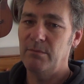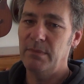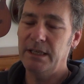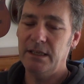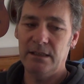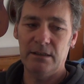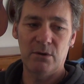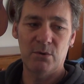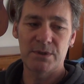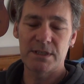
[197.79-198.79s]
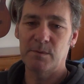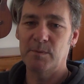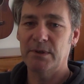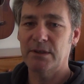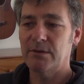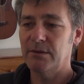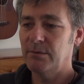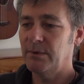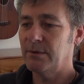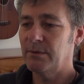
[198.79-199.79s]
me or some of my crew,
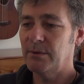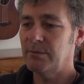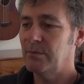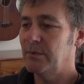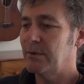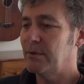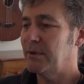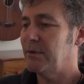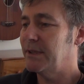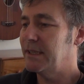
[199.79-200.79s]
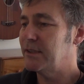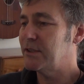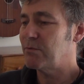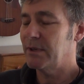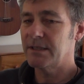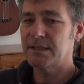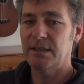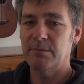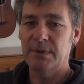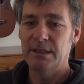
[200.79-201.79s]
we're all we're all online. You can just ring us
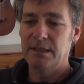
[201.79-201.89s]
up.